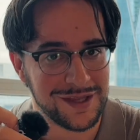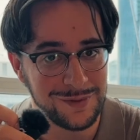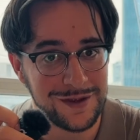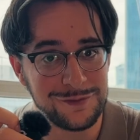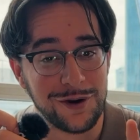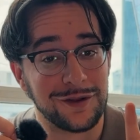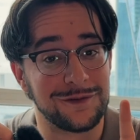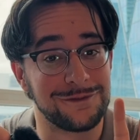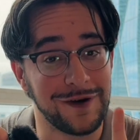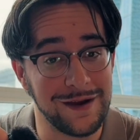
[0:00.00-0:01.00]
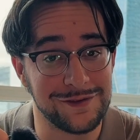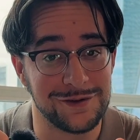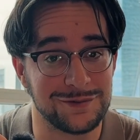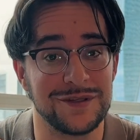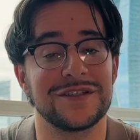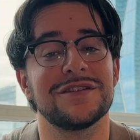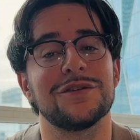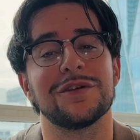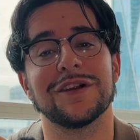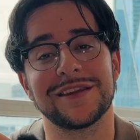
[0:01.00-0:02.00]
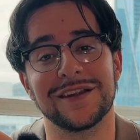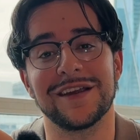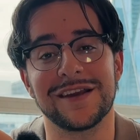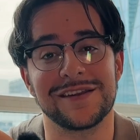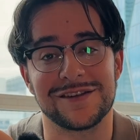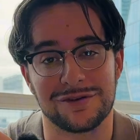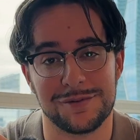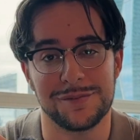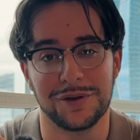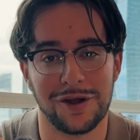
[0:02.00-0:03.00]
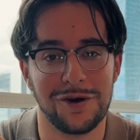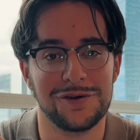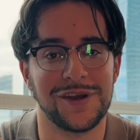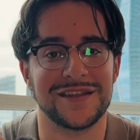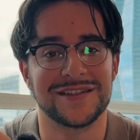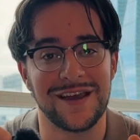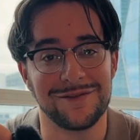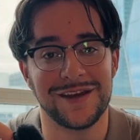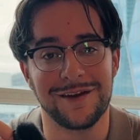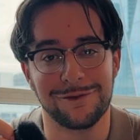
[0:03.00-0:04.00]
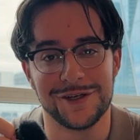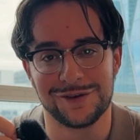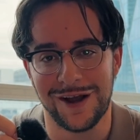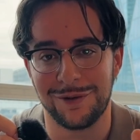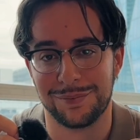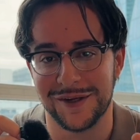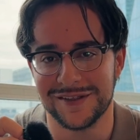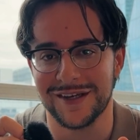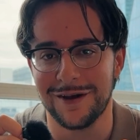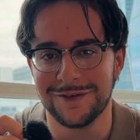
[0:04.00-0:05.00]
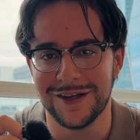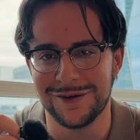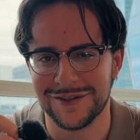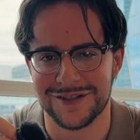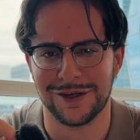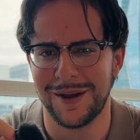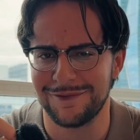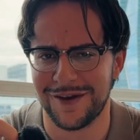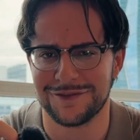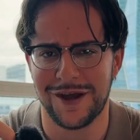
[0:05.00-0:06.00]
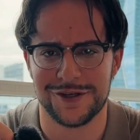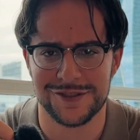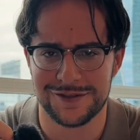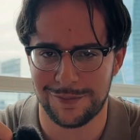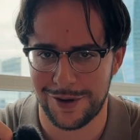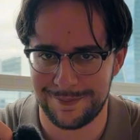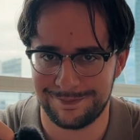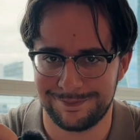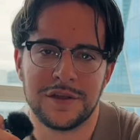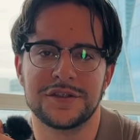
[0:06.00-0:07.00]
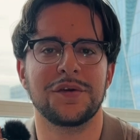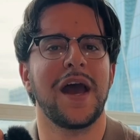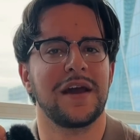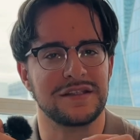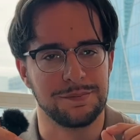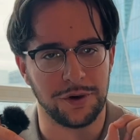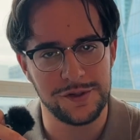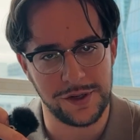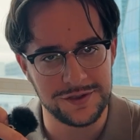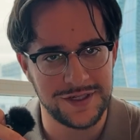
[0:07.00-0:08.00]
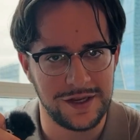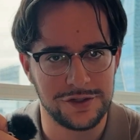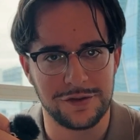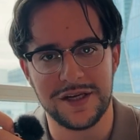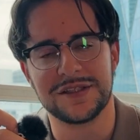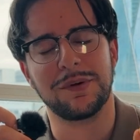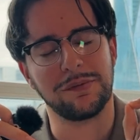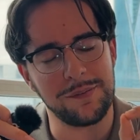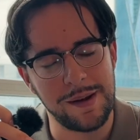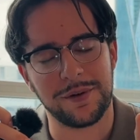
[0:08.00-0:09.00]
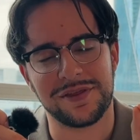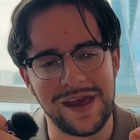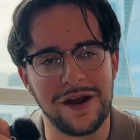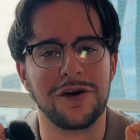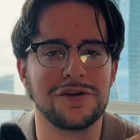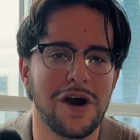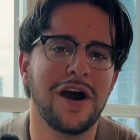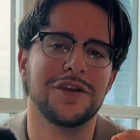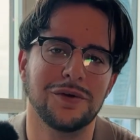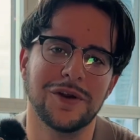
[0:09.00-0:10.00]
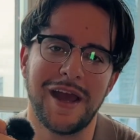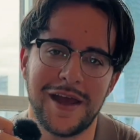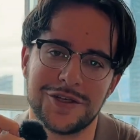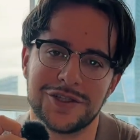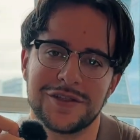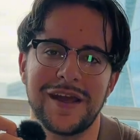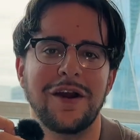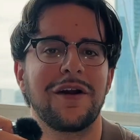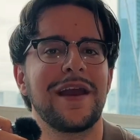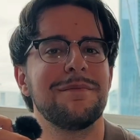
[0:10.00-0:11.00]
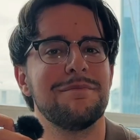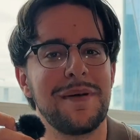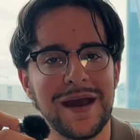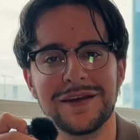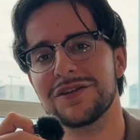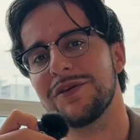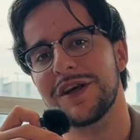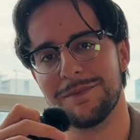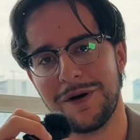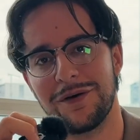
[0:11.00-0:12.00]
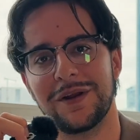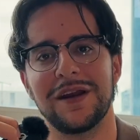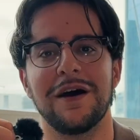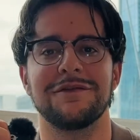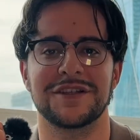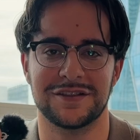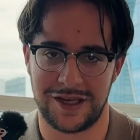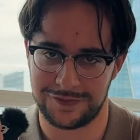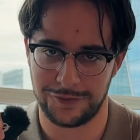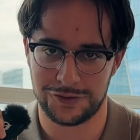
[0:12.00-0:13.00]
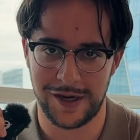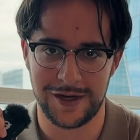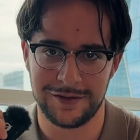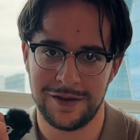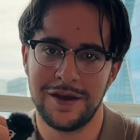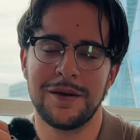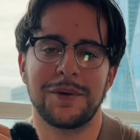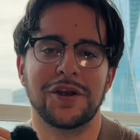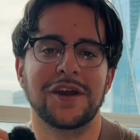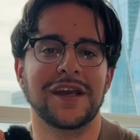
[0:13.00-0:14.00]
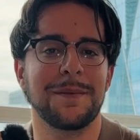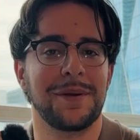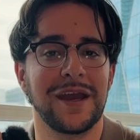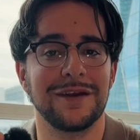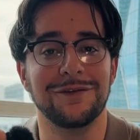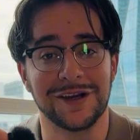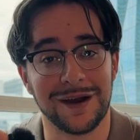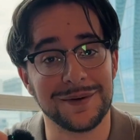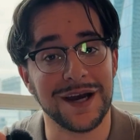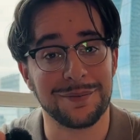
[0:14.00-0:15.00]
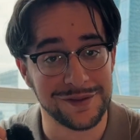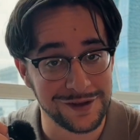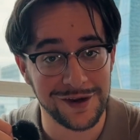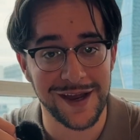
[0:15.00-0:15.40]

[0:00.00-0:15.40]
by the way, if you want to learn five of those reasons, you can click the link in the description below. You get seven day free trial with Predicting Alpha, and you can steal my five strategies, no problem. So yeah, it's important you understand your Greeks, but remember, they are not your edge. They are a mandatory component of successful trading, but you're going to get paid for coming up with good